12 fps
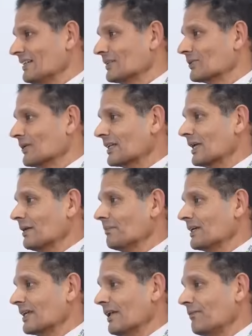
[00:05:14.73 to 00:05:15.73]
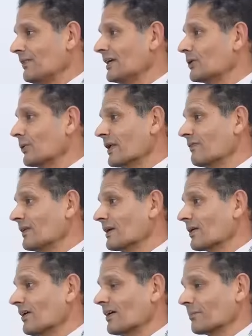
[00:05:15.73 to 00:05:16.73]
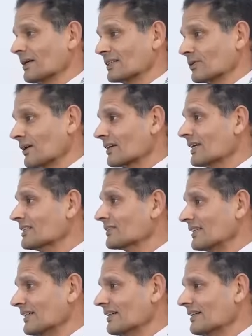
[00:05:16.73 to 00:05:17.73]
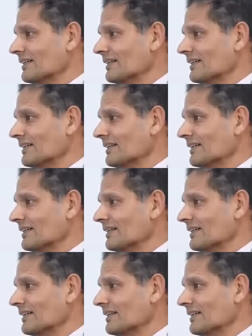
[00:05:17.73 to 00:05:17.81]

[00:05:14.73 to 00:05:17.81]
So it can be 10 feet, 20 feet long, but it's all touch screen.